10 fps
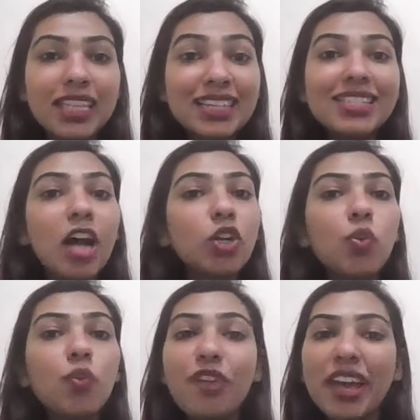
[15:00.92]
These are
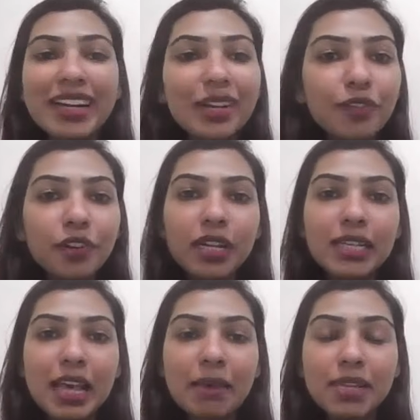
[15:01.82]
two very different
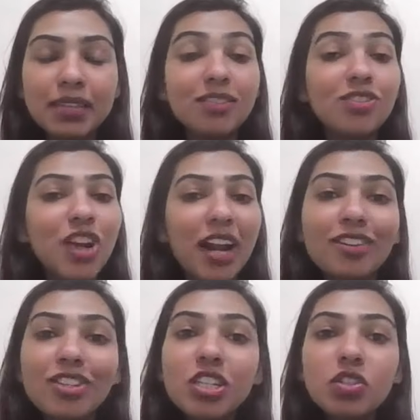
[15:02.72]
exams, and the
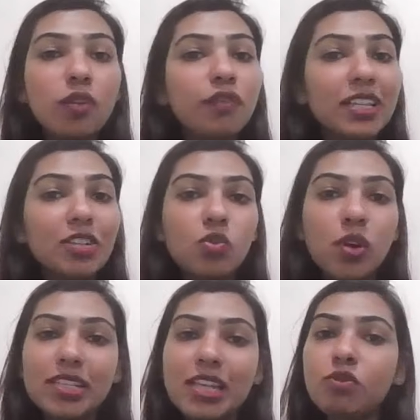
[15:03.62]
strategies of these two
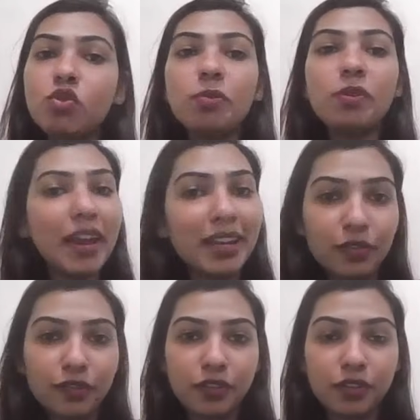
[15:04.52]
exams should be very
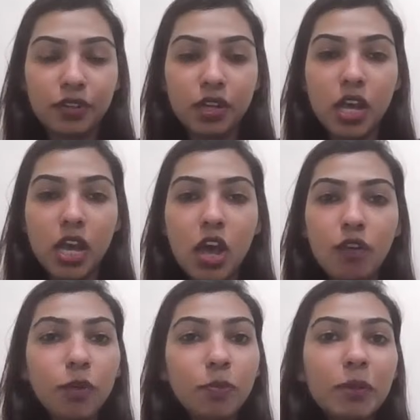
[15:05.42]
different.
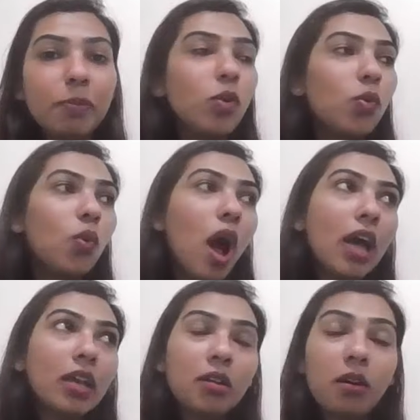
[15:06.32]
For people who
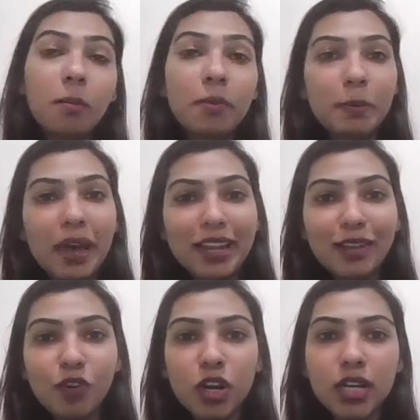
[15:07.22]
are preparing
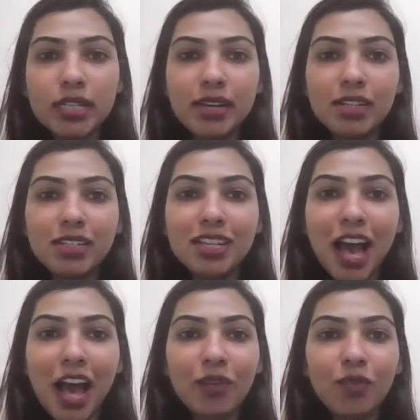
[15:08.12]
for consulting,
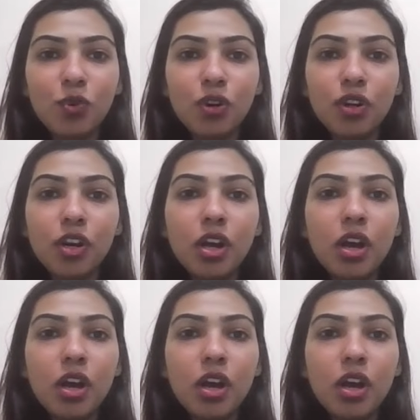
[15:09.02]
I would